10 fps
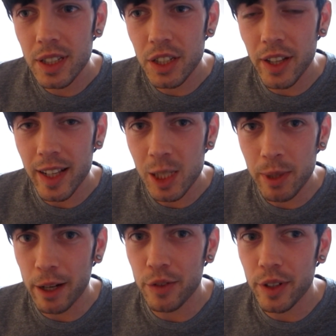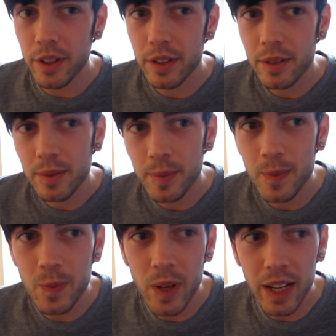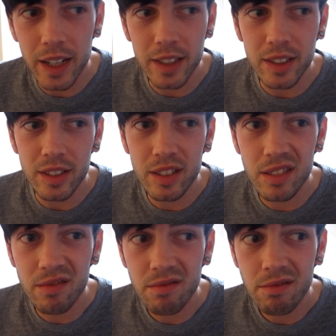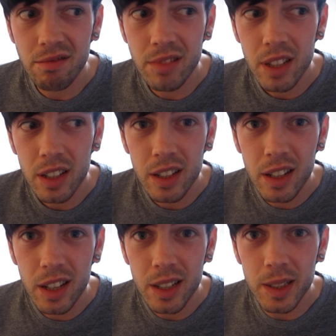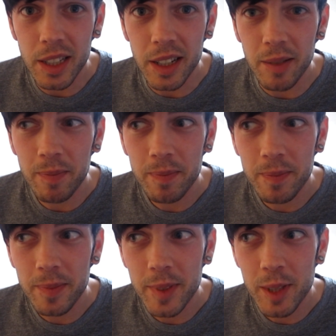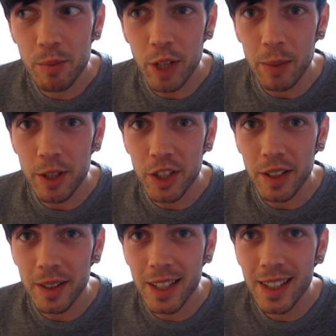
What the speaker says: you'll get something out of it. And yeah, it's pretty much it.